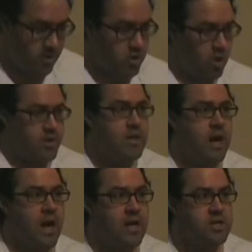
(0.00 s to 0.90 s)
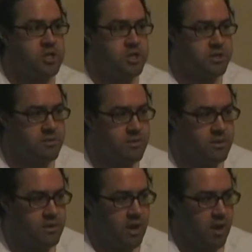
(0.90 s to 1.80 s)
going to college,
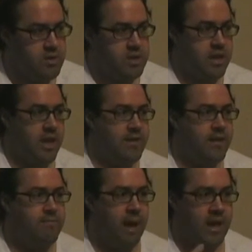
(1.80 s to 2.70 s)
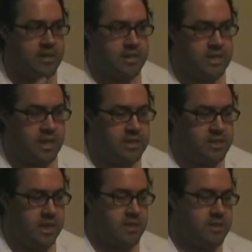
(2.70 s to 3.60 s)
I still had that
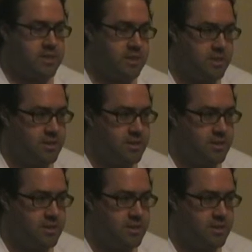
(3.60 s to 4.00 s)
mindset that,